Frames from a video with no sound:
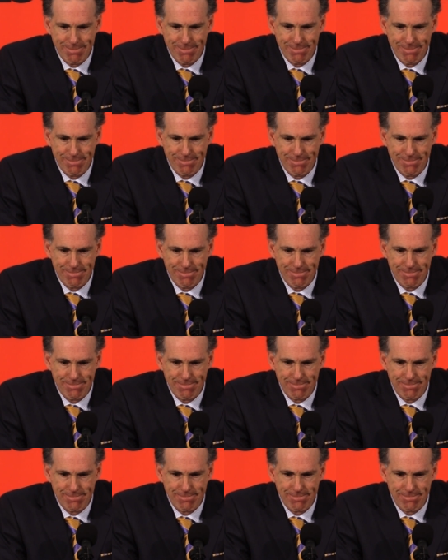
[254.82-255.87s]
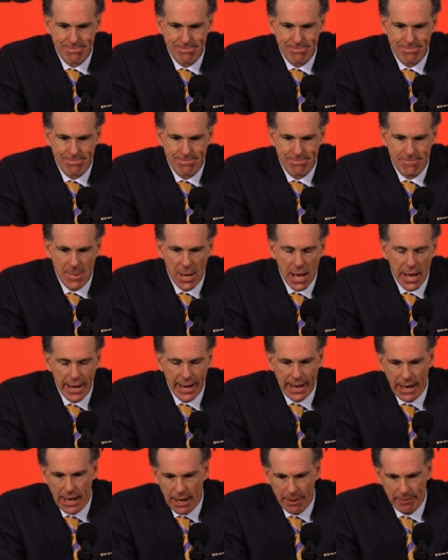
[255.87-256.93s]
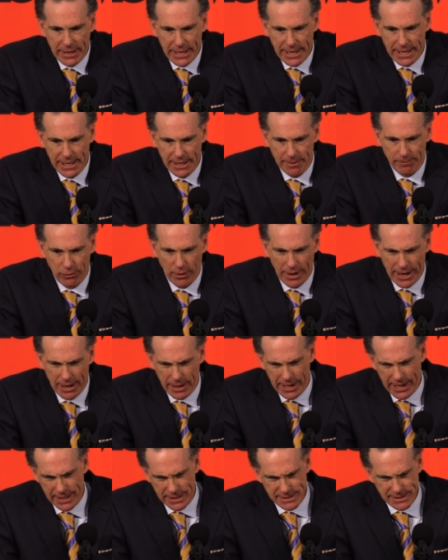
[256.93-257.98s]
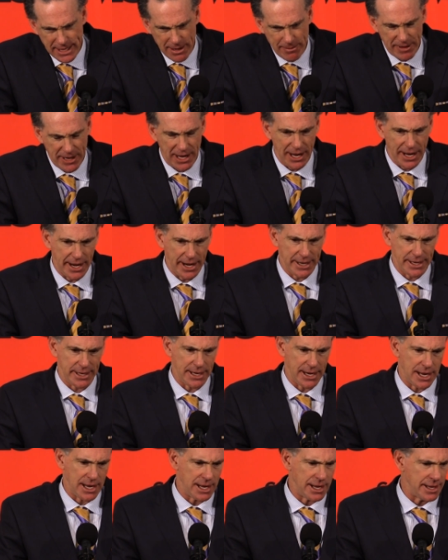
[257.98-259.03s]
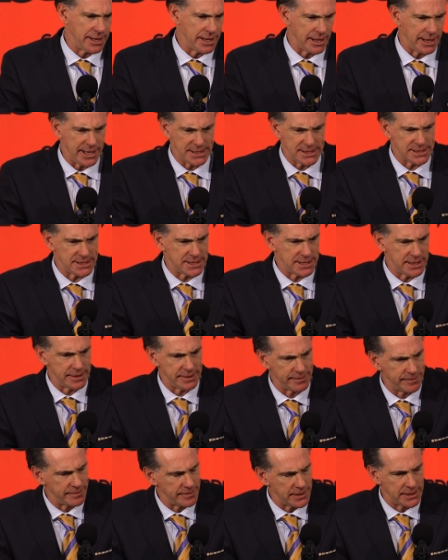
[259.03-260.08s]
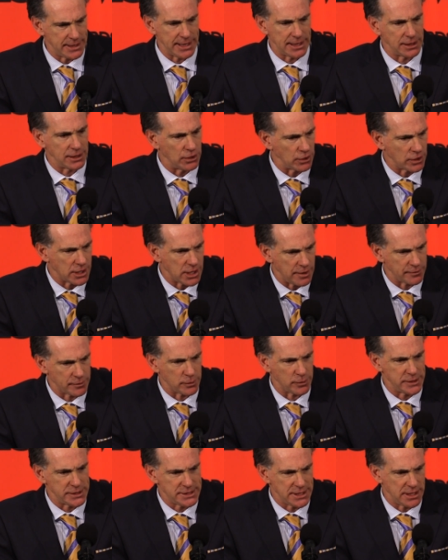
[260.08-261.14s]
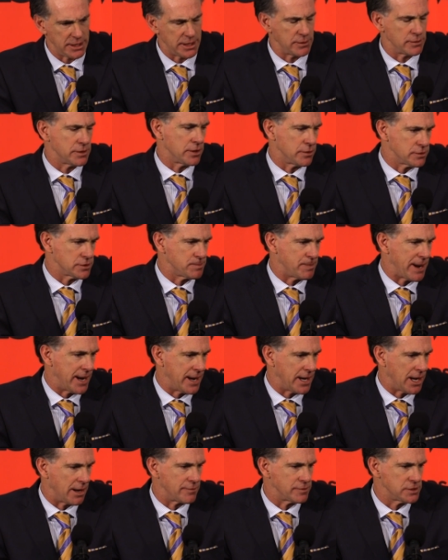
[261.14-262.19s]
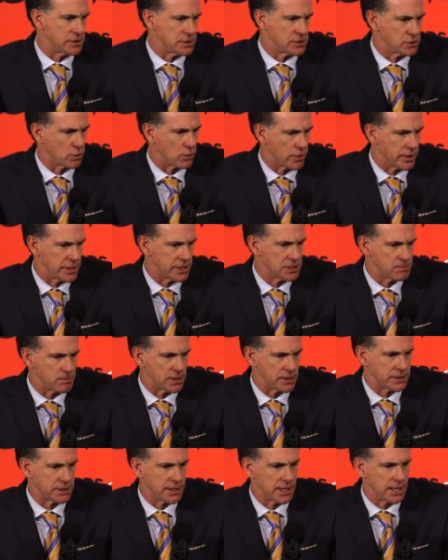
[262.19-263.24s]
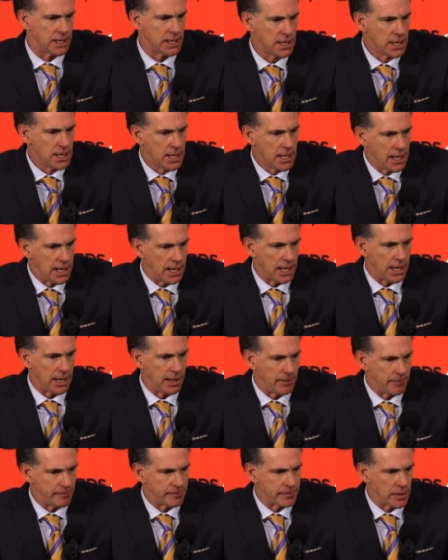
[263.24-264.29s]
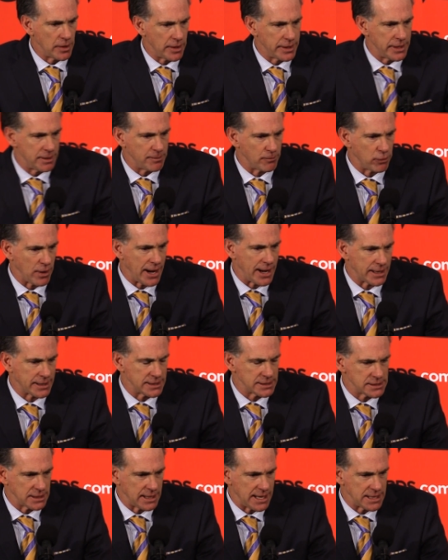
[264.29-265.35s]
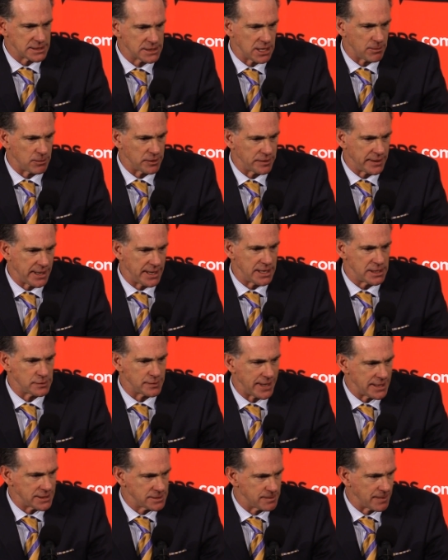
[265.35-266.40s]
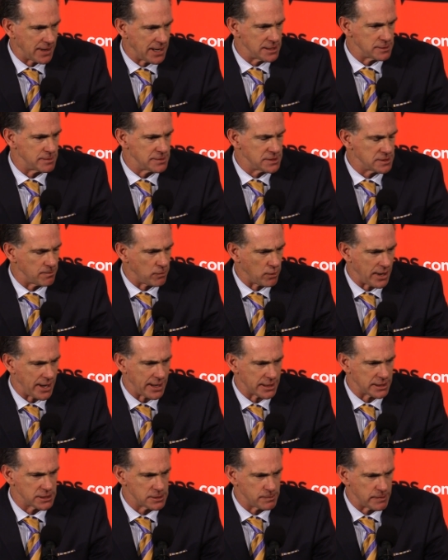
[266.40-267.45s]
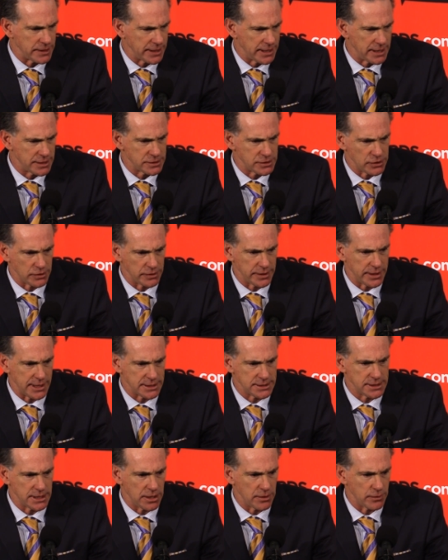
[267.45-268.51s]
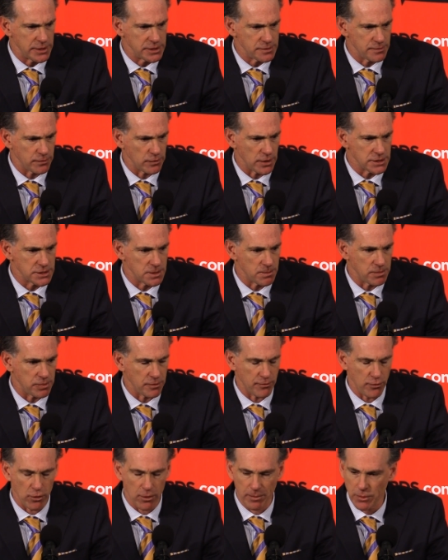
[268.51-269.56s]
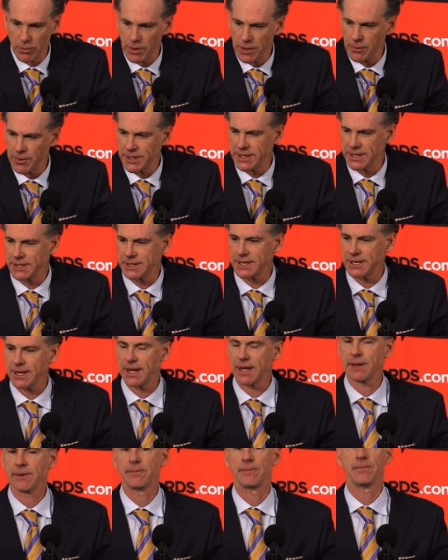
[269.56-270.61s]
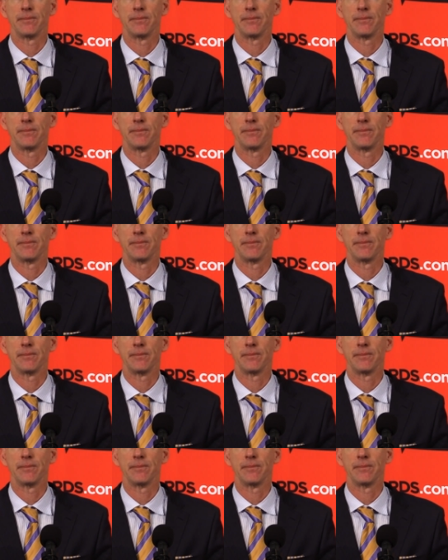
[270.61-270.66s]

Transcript: Chris Jones status? Yeah, I mean he didn't practice. He had to stay behind, and uh, you know he just didn't didn't look comfortable. He said it, there was pain, obviously soreness, but uh, um, you know he didn't practice the last couple days. We had some guys miss some practice, but again, certainly that's not a reason for us to perform the way we did today.